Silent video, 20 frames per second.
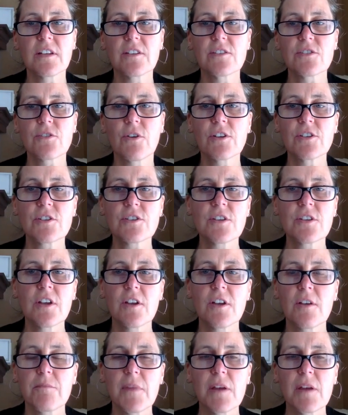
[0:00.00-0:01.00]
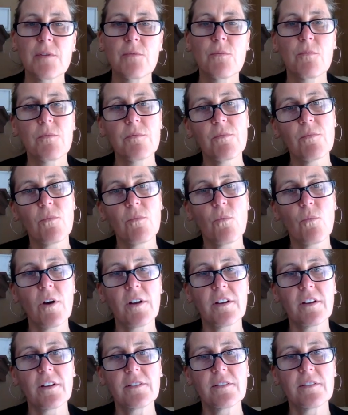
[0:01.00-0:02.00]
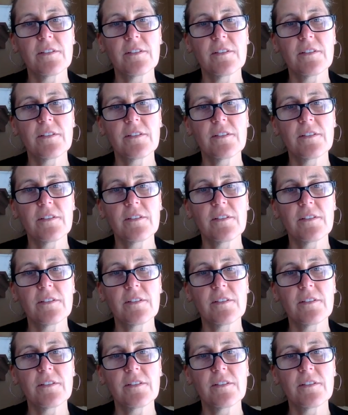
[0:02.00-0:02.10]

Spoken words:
And so I just maybe want to